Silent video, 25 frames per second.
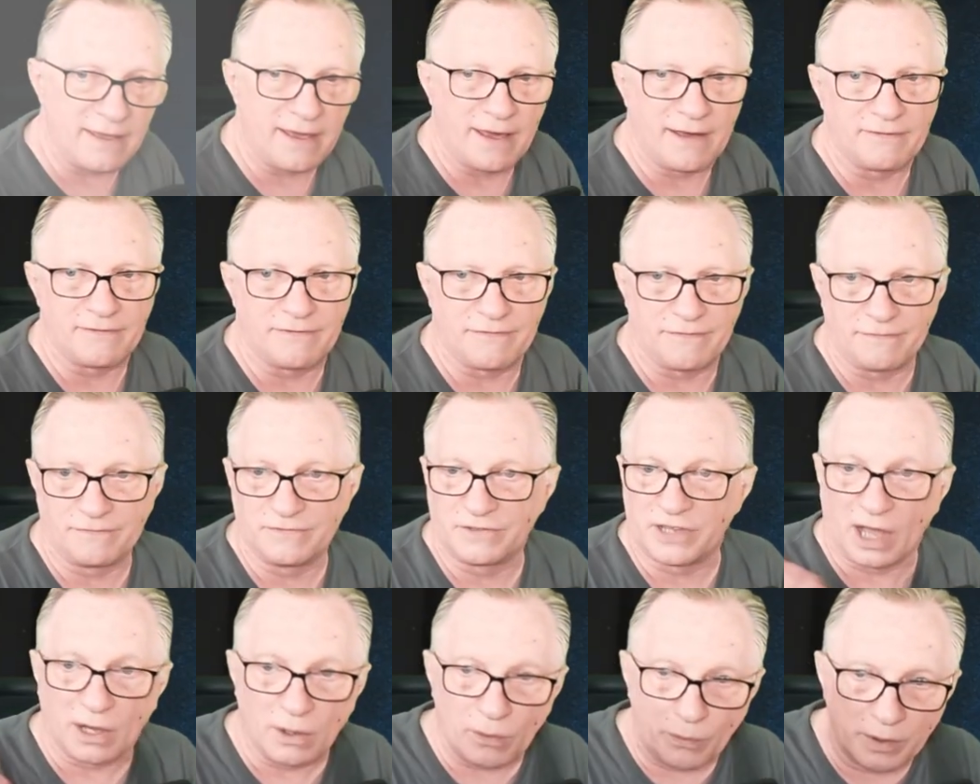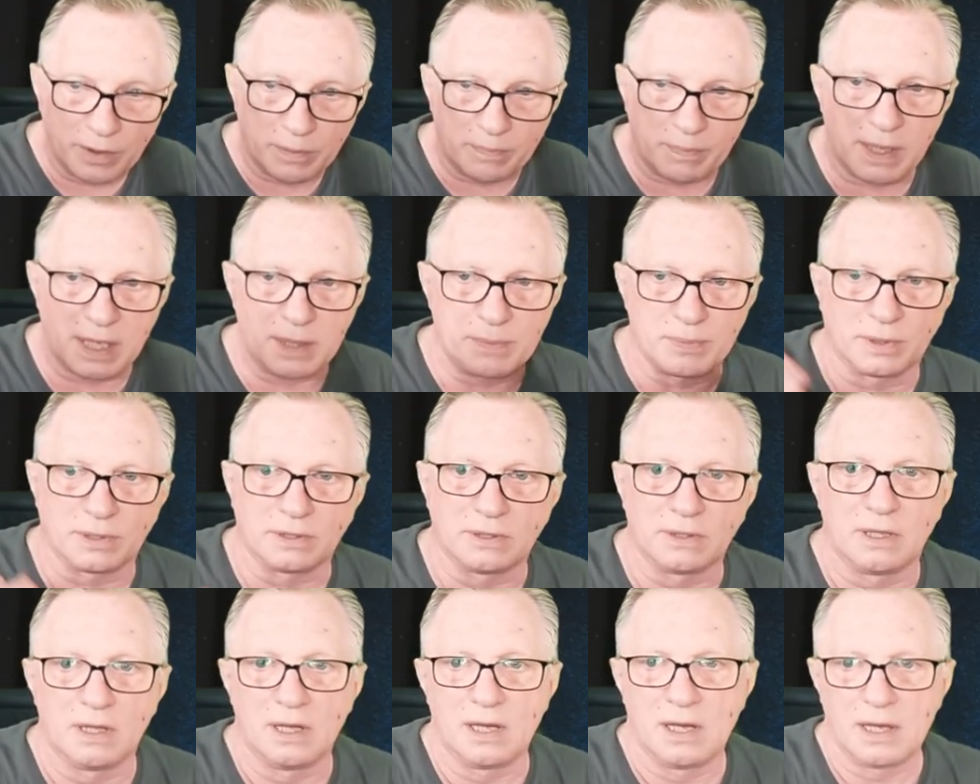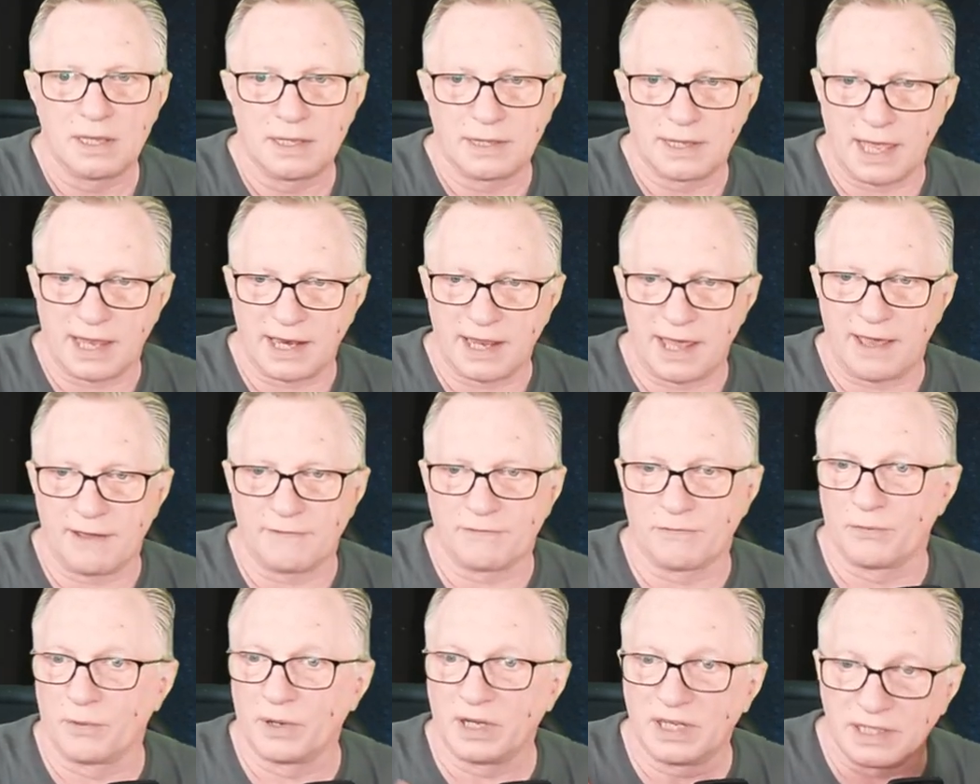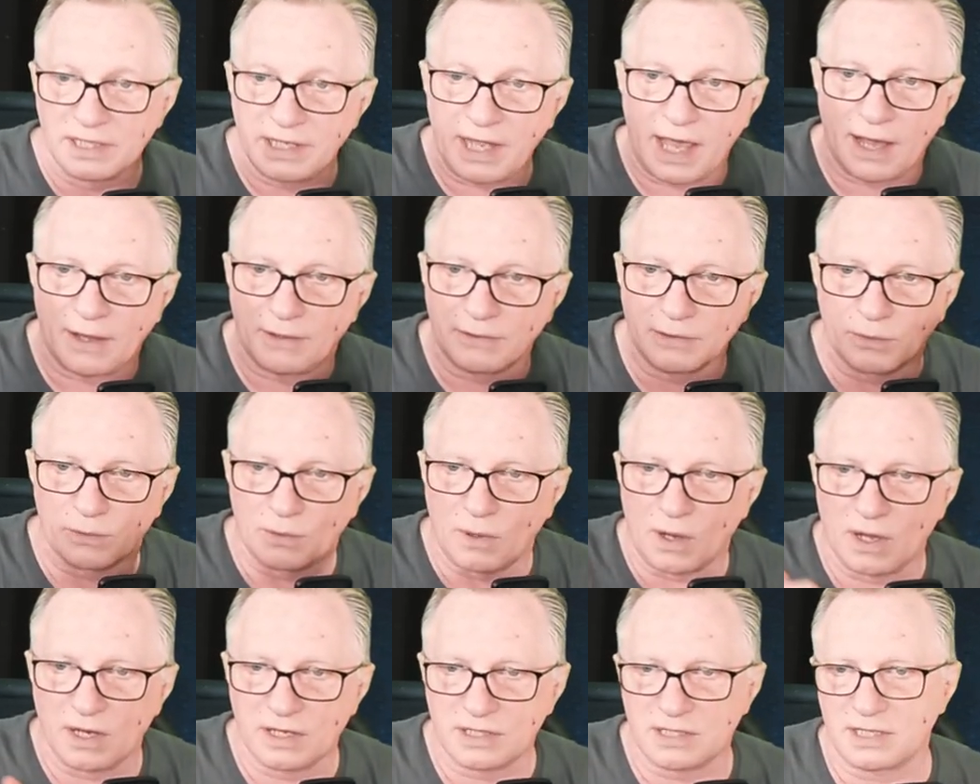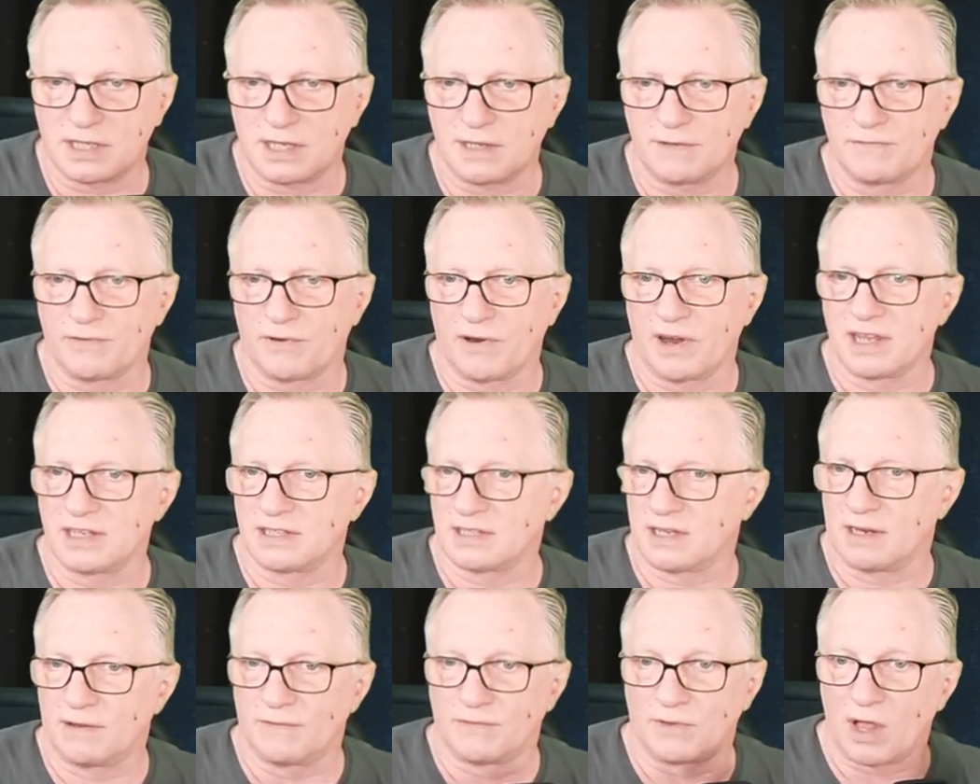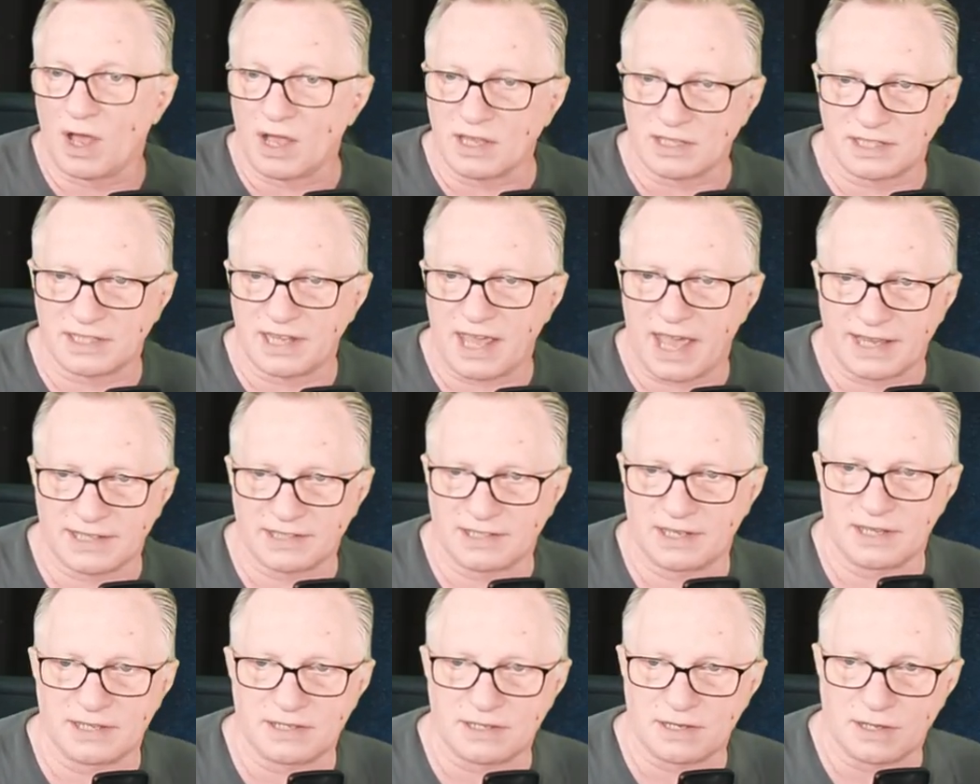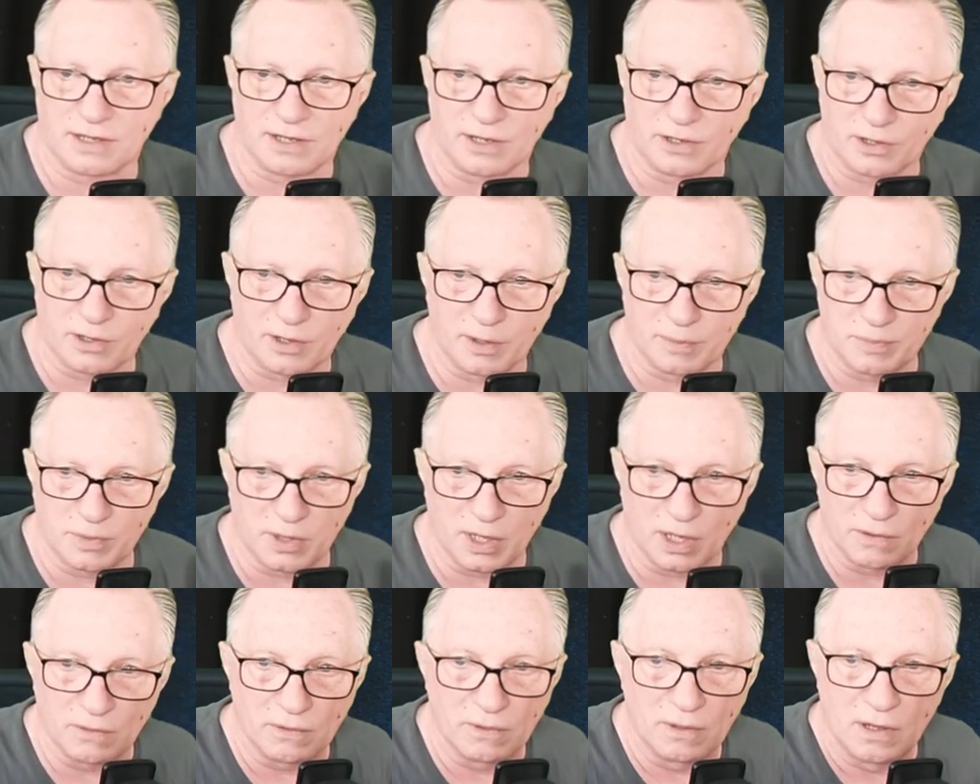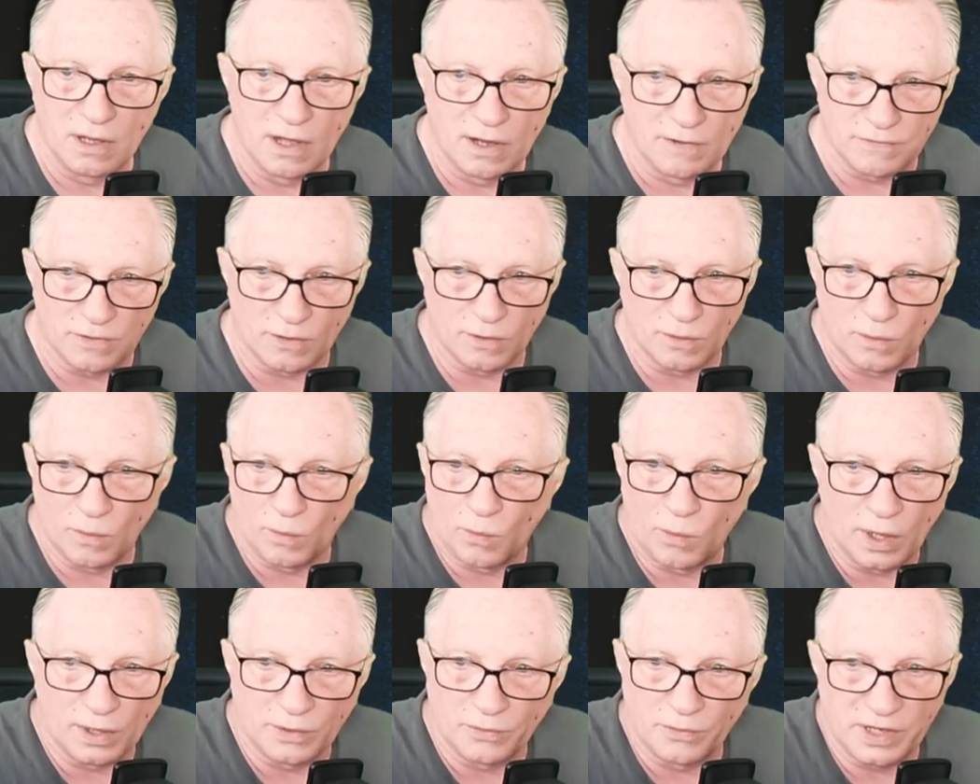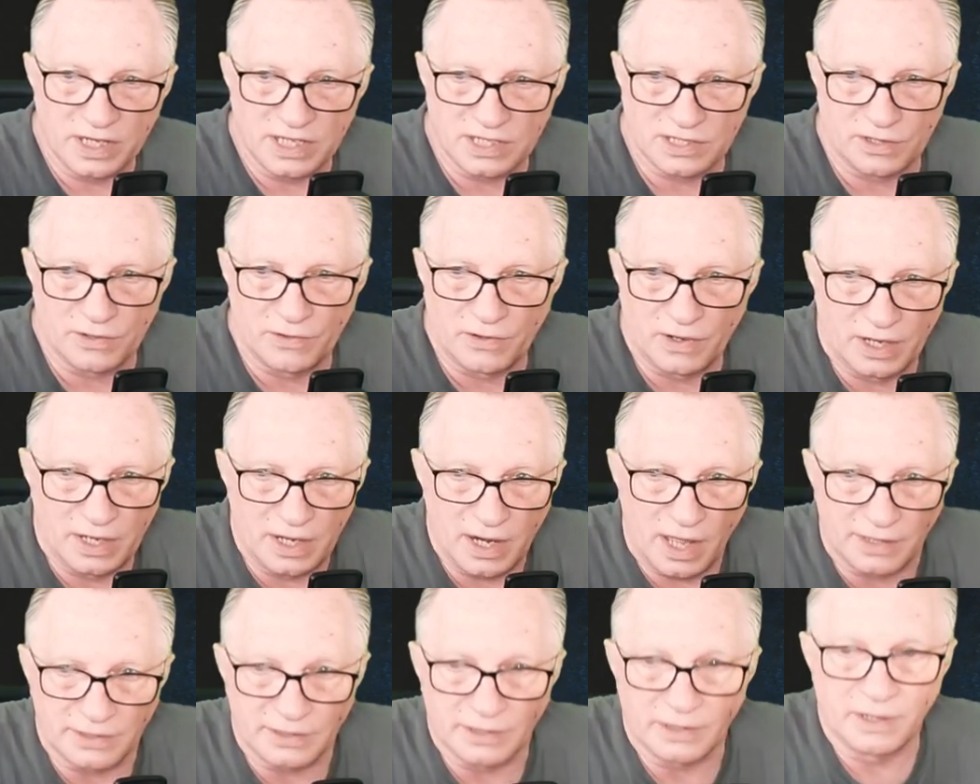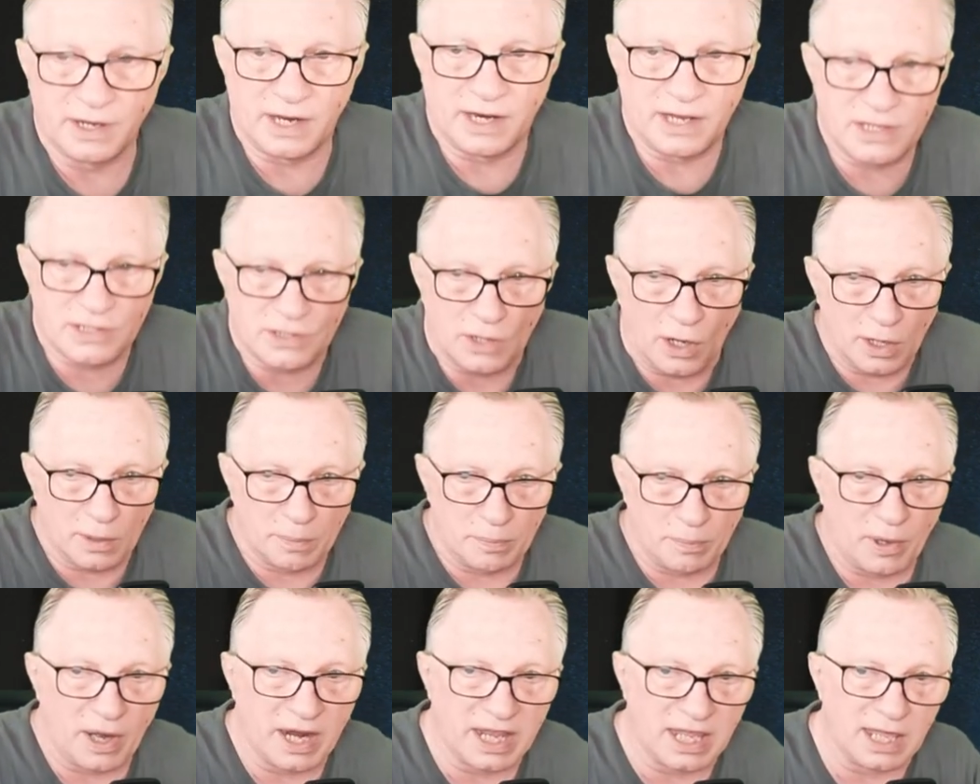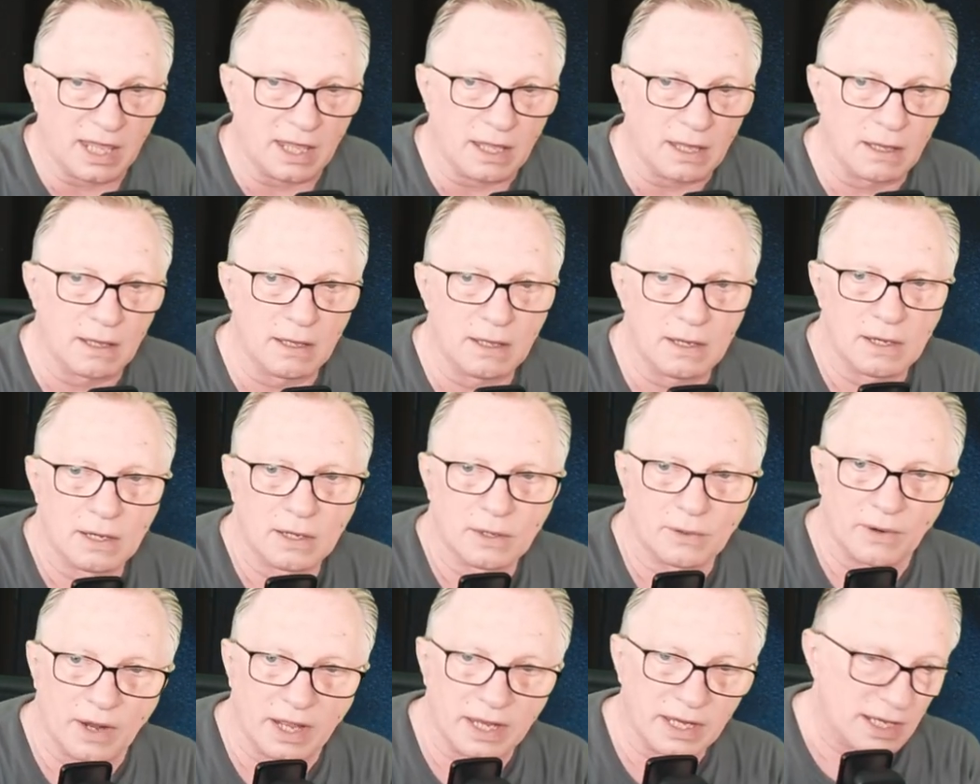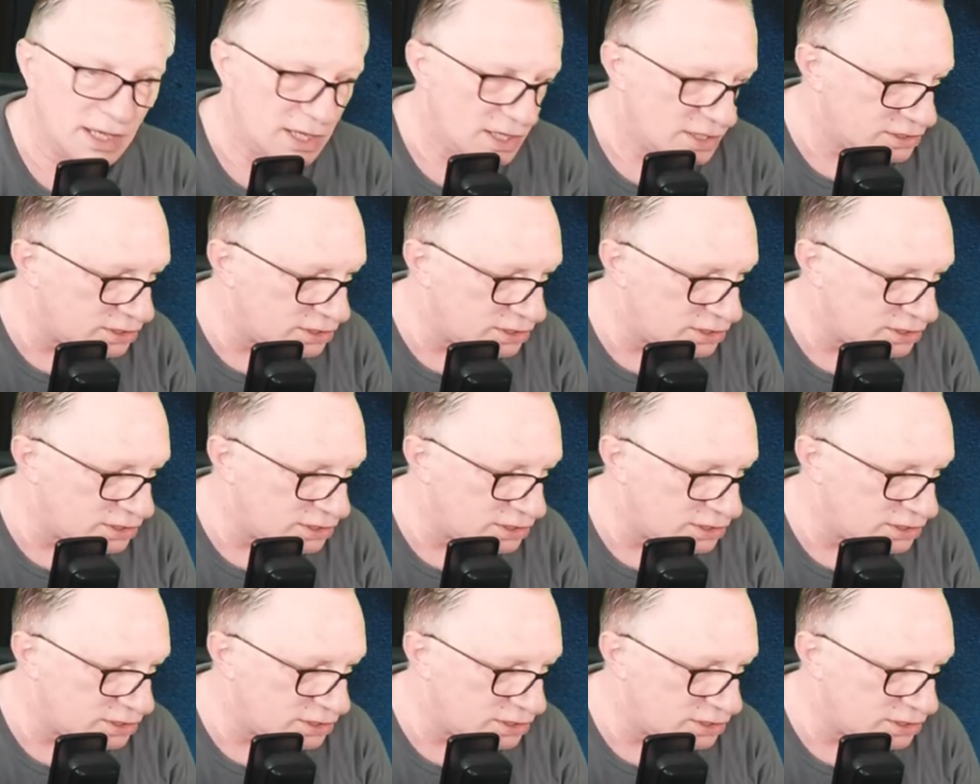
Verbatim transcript: have dealt with people that have written down the wrong seed phrase and have lost access to their crypto for one reason or another, and it's heartbreaking, right?